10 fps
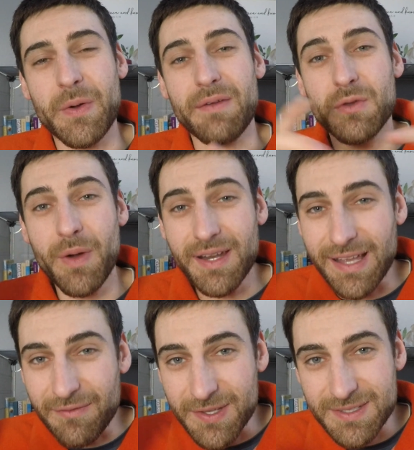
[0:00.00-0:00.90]
If you want to
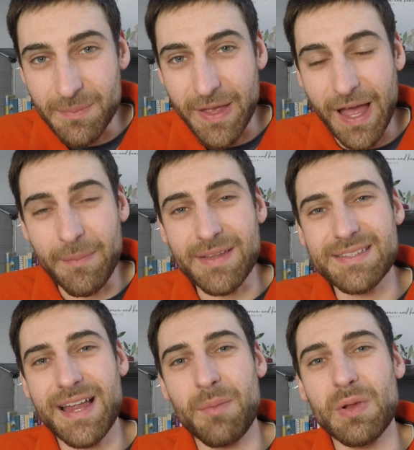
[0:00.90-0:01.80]
give us some
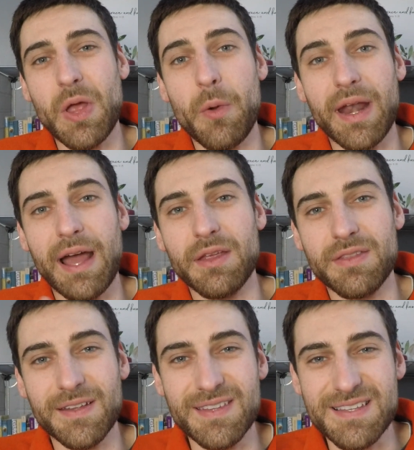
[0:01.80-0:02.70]
comments down below on how you
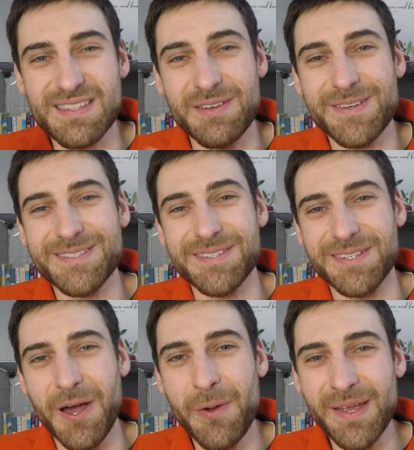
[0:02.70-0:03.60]
think this series is
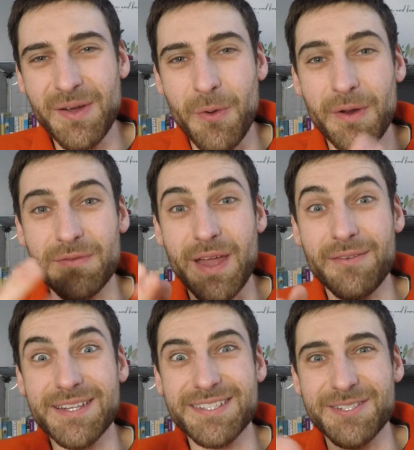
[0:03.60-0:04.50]
going, or if you have
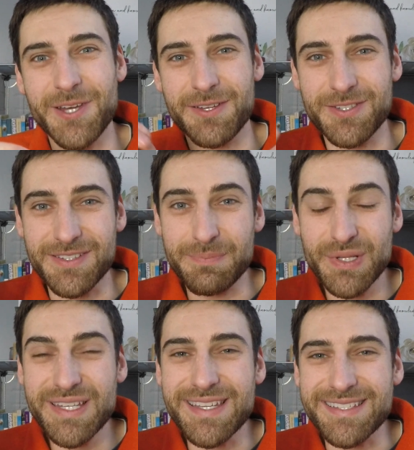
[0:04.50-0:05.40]
any suggestions,
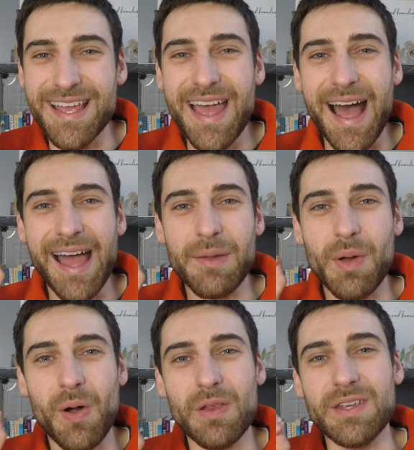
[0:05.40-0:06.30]
please, I am
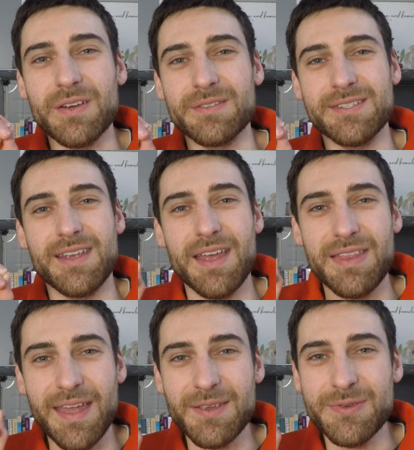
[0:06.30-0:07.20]
all ears.
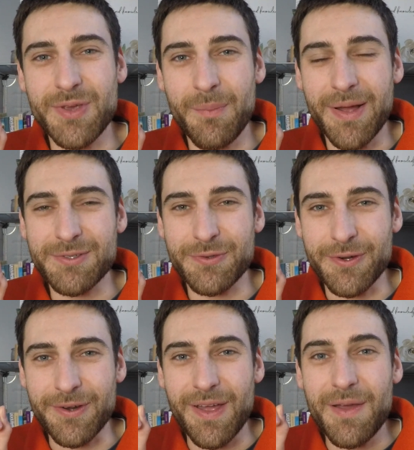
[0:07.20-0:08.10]
Thank you so much
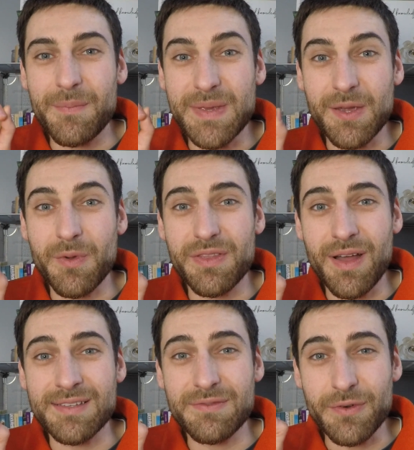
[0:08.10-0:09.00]
for being with
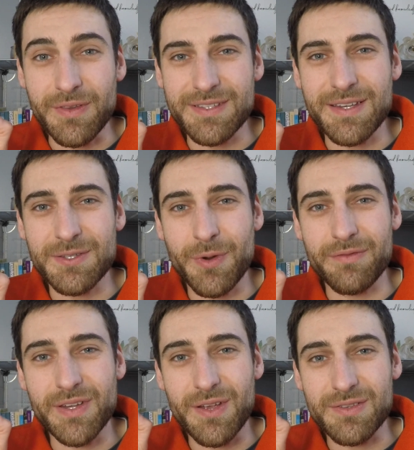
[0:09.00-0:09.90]
us, for listening to our
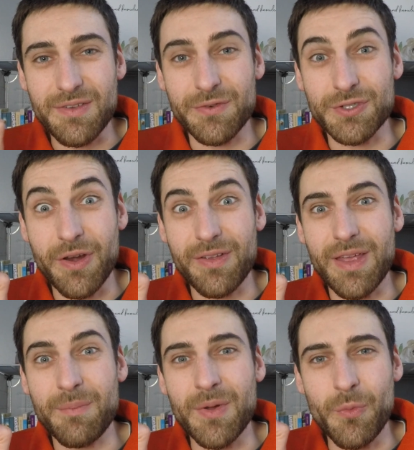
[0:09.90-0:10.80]
videos, for sharing
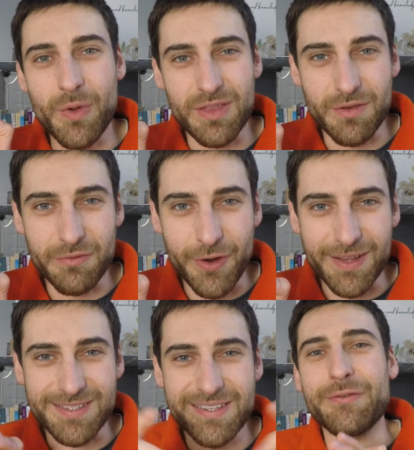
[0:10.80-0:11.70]
them with your friends.